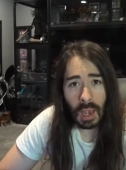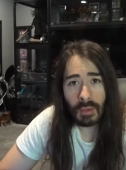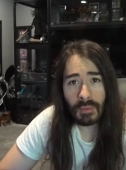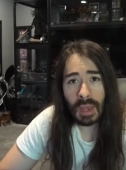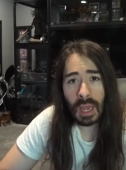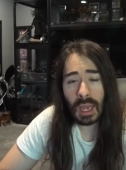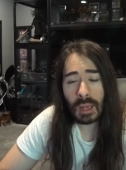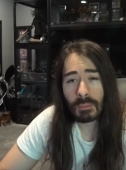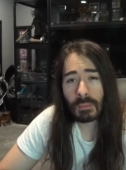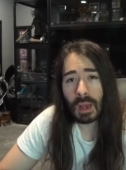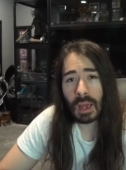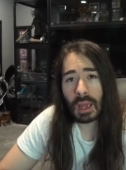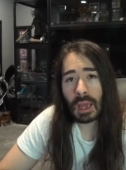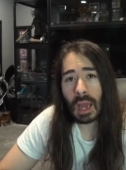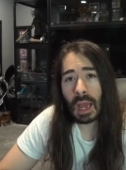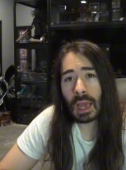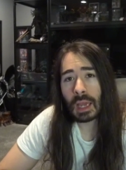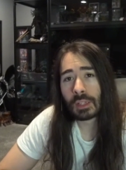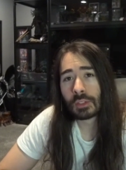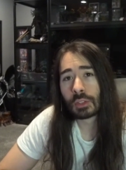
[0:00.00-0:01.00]
I've had my
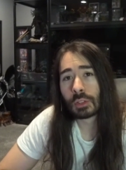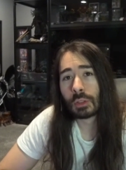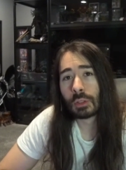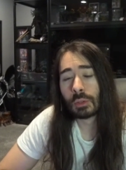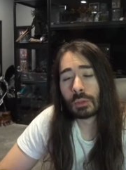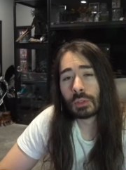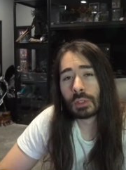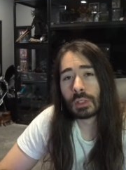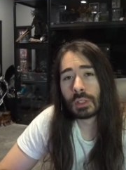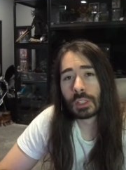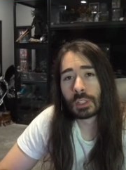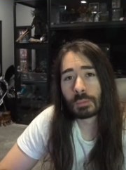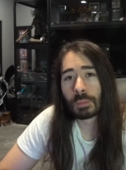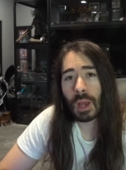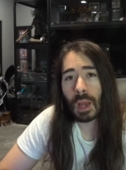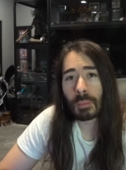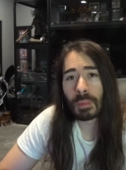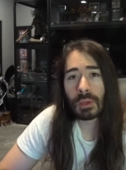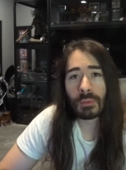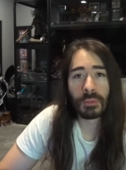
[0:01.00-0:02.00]
eyes glued to this
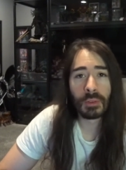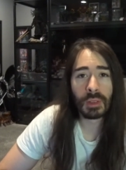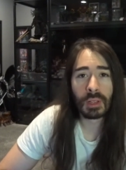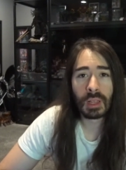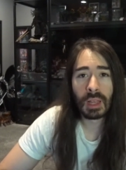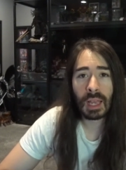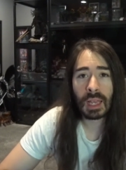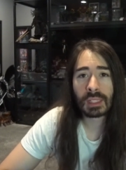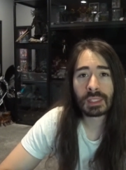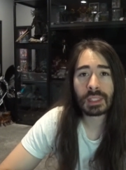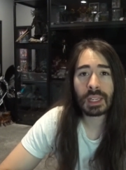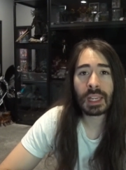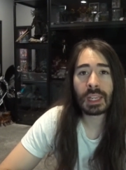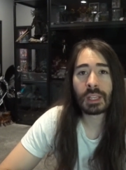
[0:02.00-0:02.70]
puppy for the last 8 or